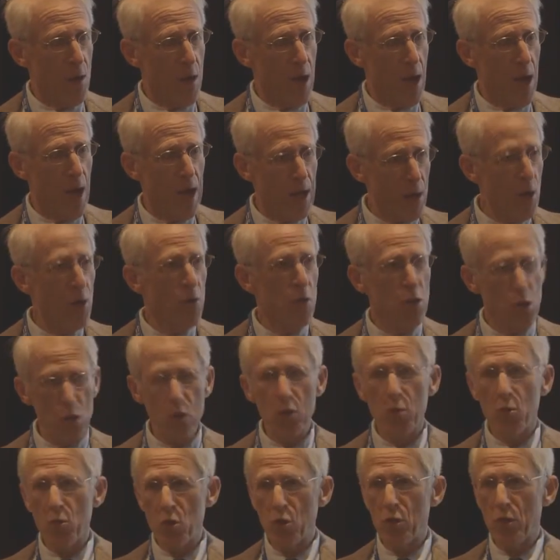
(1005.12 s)
I know the
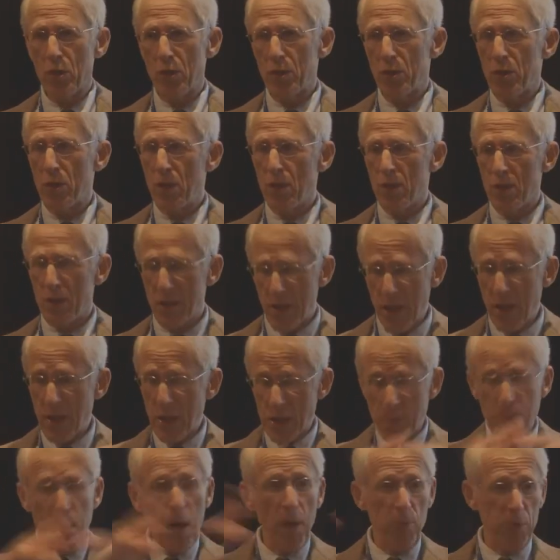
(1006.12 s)
solution to, said
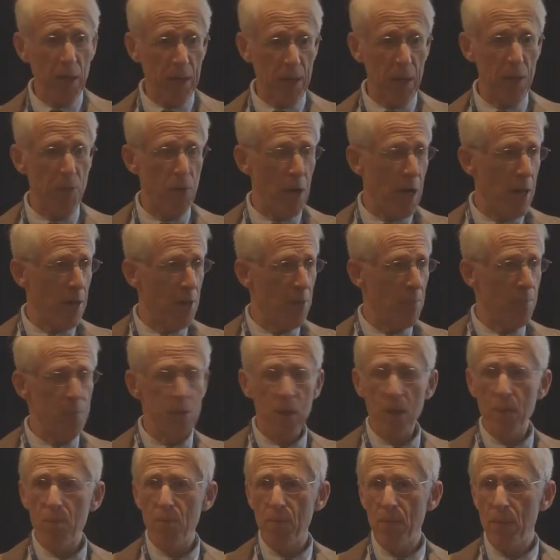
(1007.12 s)
this publicly rather,
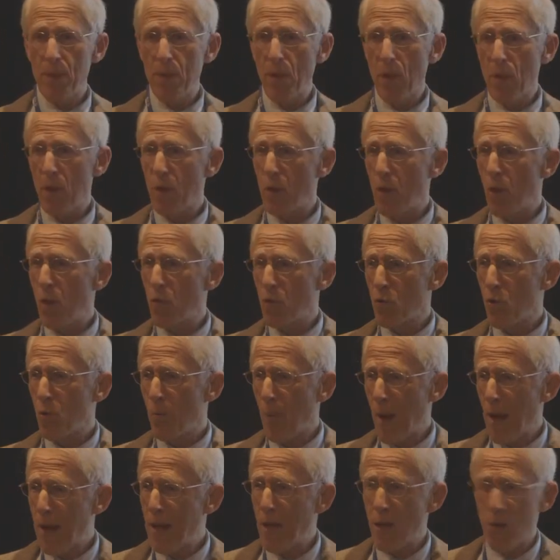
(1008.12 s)
said in the whole
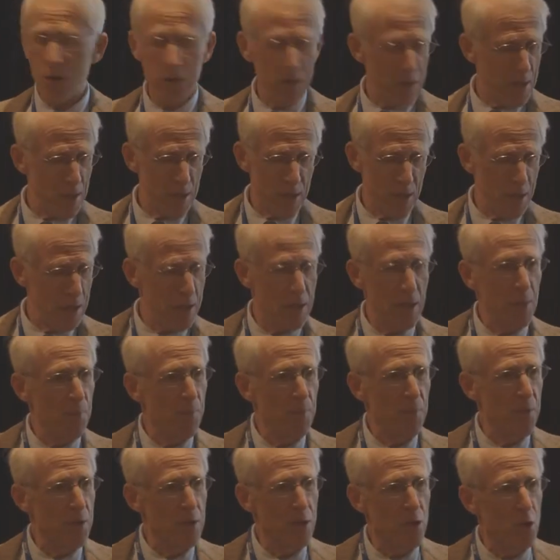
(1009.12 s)
group, I know that
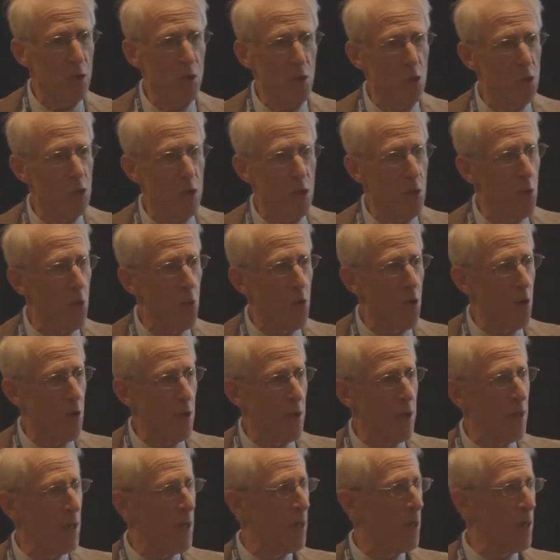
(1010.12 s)
the solution to the war
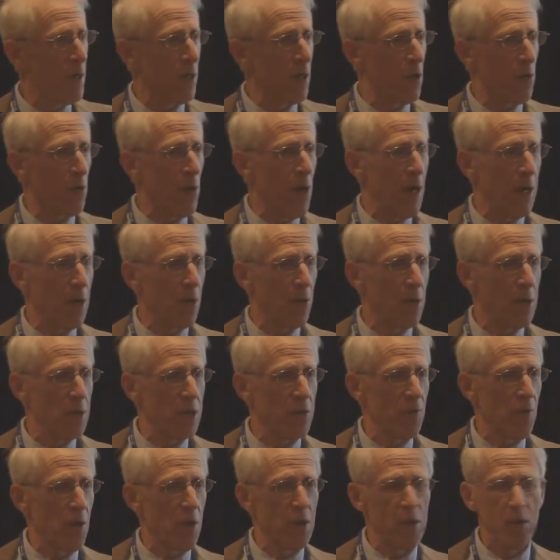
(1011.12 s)
in Nicaragua
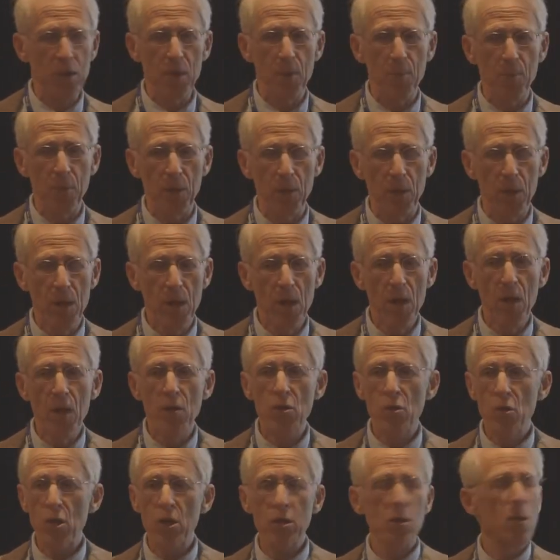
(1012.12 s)
is very simple.
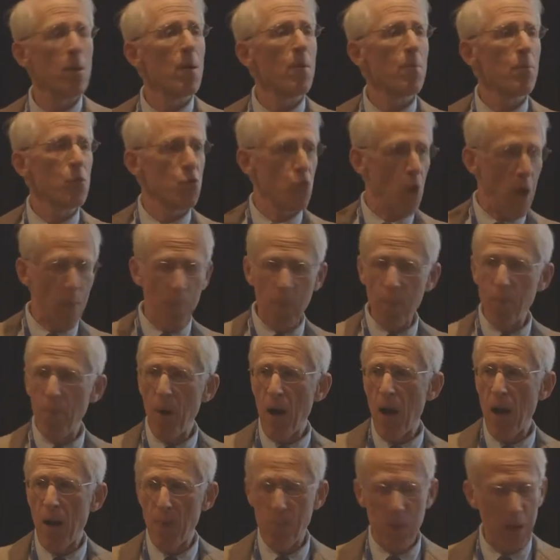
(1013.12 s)
Just drop a
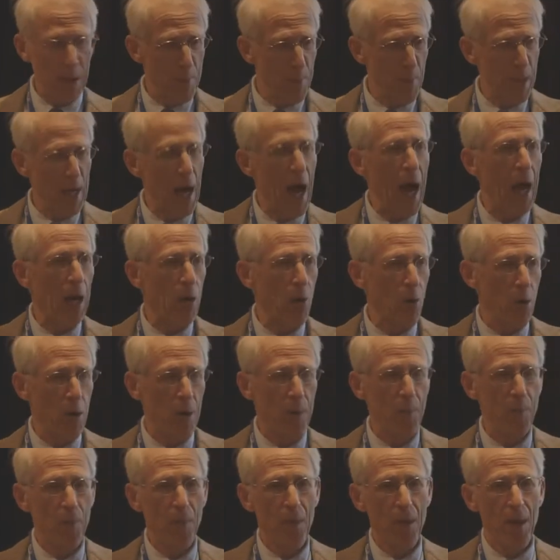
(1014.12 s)
bomb on
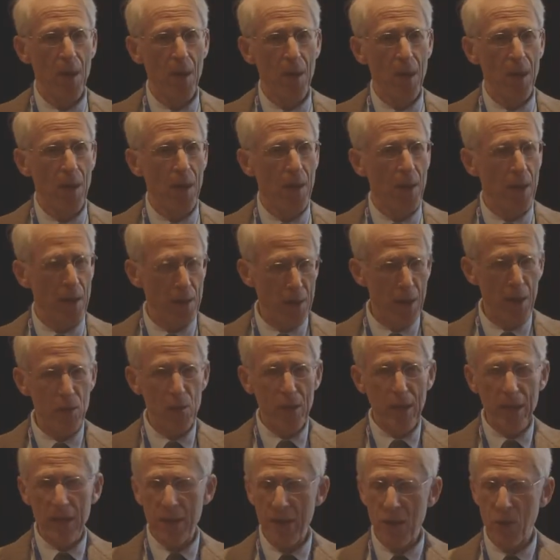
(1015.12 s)
Managua. That
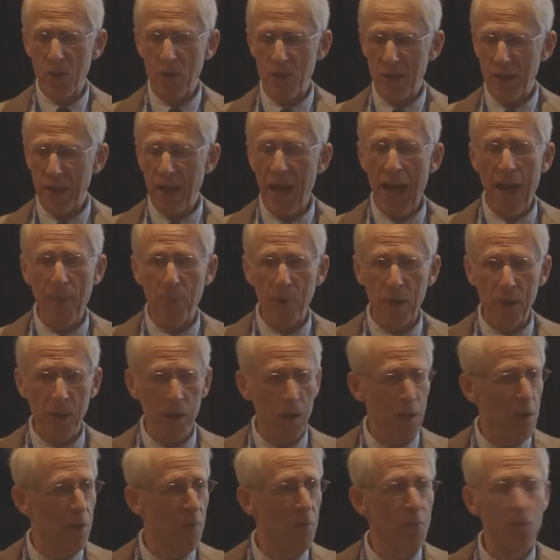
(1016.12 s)
was the
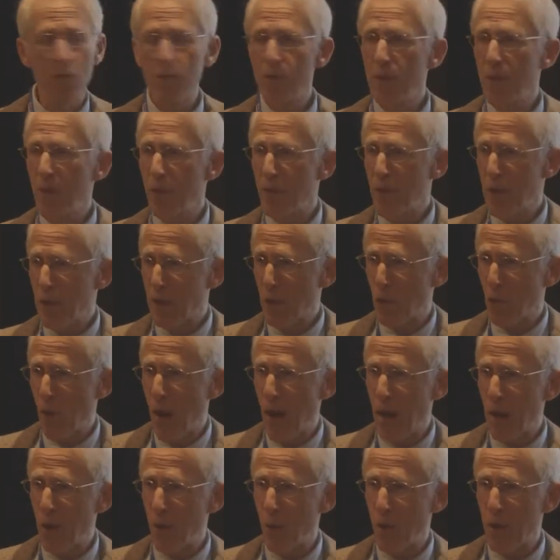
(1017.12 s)
capital of
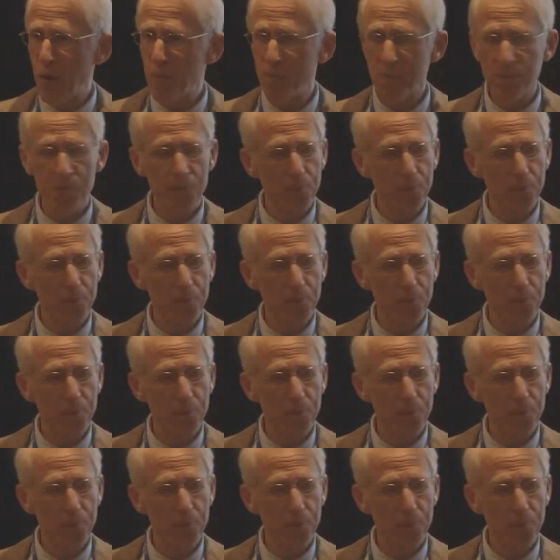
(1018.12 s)
Nicaragua.